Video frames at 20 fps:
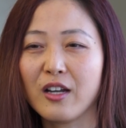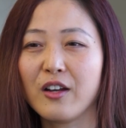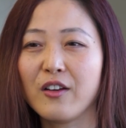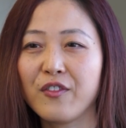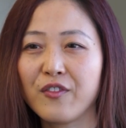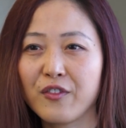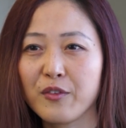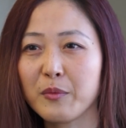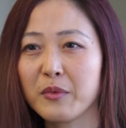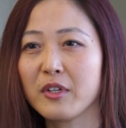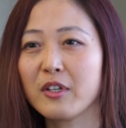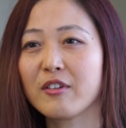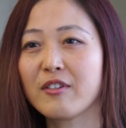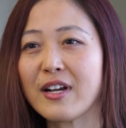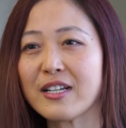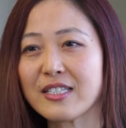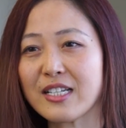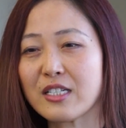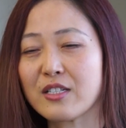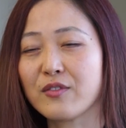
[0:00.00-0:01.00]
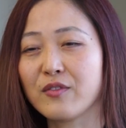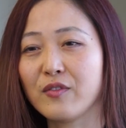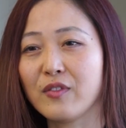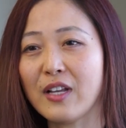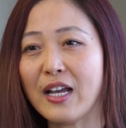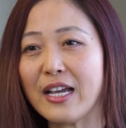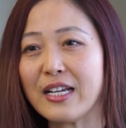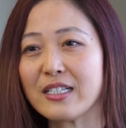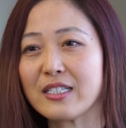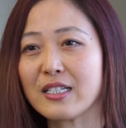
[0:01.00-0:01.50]
A familiarization
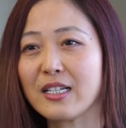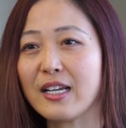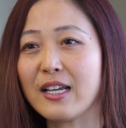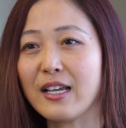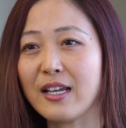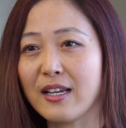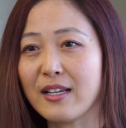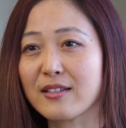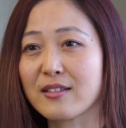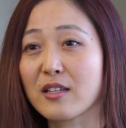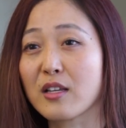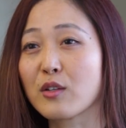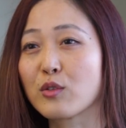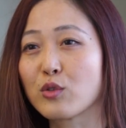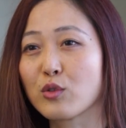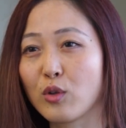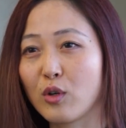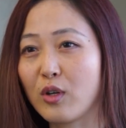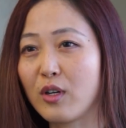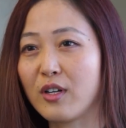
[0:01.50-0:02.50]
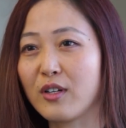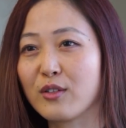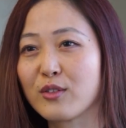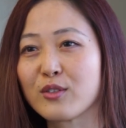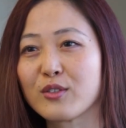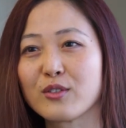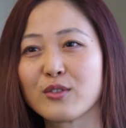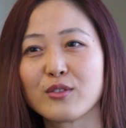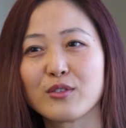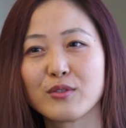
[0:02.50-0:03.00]
flight is the door
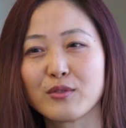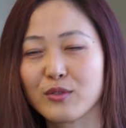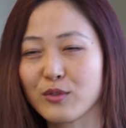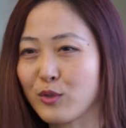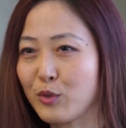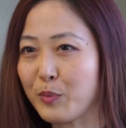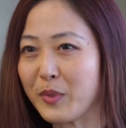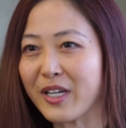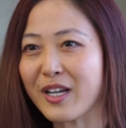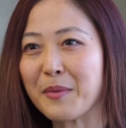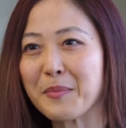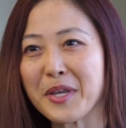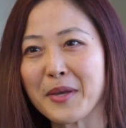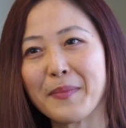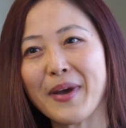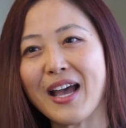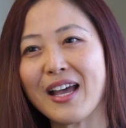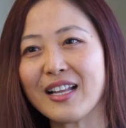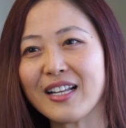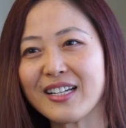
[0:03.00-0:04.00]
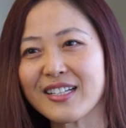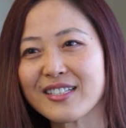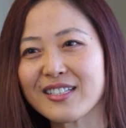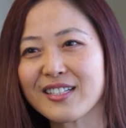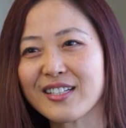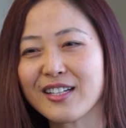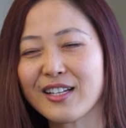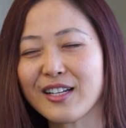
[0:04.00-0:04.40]
to becoming a pilot.